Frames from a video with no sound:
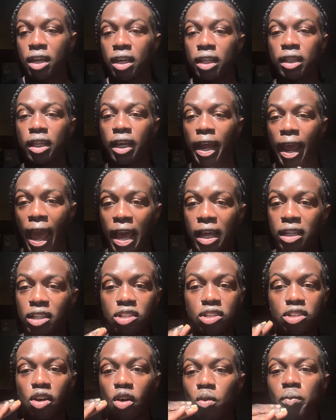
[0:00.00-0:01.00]
they had
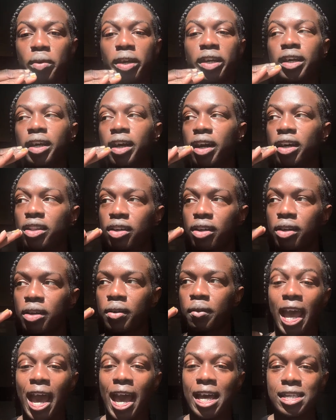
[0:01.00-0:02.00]
so many
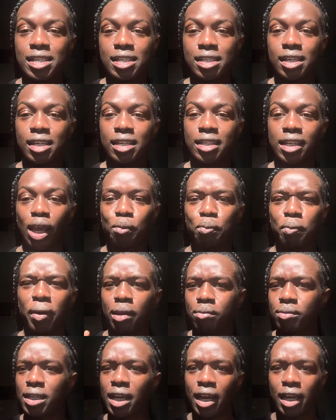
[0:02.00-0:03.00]
other acids and
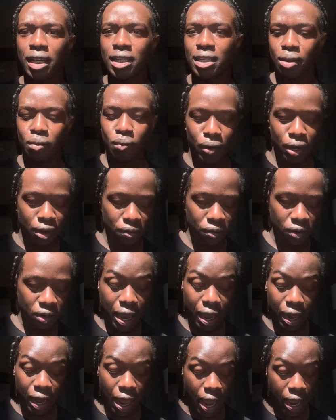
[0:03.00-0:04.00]
peptides and whatever,
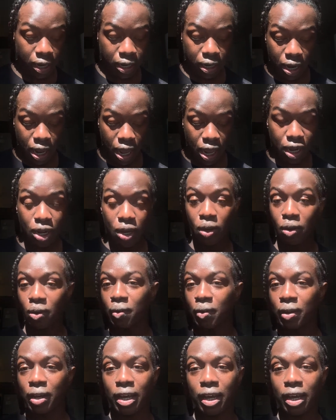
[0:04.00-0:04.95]
and I did not know